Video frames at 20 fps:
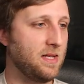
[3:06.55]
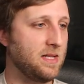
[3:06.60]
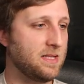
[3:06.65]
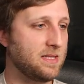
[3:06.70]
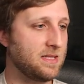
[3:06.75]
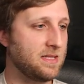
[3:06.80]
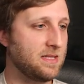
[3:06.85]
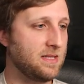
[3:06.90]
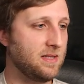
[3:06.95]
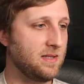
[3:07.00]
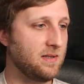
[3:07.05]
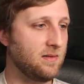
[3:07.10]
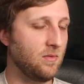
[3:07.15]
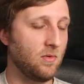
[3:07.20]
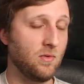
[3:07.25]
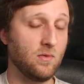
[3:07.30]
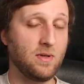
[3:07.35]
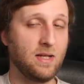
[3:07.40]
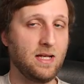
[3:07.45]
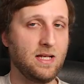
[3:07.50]

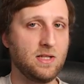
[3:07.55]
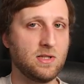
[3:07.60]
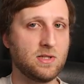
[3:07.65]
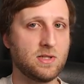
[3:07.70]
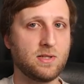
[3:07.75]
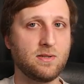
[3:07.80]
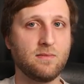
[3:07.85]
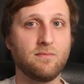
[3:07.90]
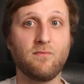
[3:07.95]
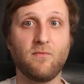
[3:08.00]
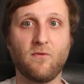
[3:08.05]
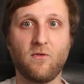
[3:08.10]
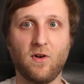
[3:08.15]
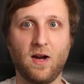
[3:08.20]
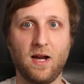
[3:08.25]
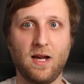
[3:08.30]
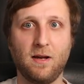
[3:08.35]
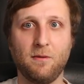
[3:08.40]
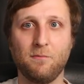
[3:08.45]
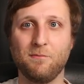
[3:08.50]
Each
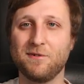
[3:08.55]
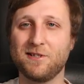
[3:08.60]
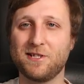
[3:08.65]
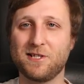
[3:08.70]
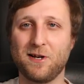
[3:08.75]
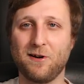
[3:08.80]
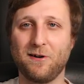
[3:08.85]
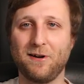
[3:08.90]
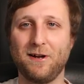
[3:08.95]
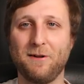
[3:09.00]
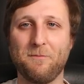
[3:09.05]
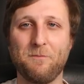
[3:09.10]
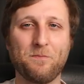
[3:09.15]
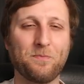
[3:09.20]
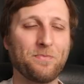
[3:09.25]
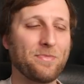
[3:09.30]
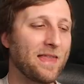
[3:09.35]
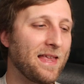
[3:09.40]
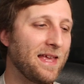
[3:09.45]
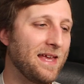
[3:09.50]
frame, So
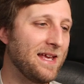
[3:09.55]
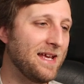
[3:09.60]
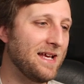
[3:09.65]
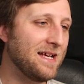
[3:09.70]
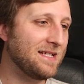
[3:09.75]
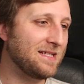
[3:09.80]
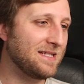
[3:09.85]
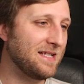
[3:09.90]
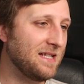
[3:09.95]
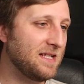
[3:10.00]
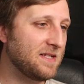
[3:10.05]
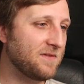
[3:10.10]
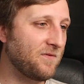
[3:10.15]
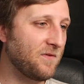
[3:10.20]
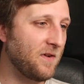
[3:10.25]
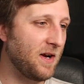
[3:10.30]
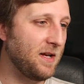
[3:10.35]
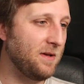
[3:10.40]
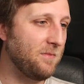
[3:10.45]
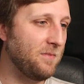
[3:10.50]
this
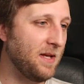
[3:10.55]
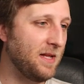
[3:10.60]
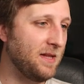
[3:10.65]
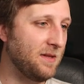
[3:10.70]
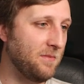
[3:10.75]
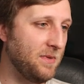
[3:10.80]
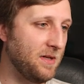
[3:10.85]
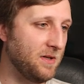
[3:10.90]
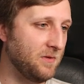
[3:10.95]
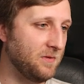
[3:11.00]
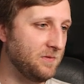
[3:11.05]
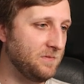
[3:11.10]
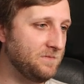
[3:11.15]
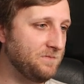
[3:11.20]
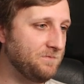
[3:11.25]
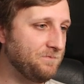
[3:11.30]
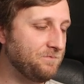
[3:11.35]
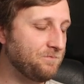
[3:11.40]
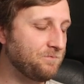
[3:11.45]
frame in the middle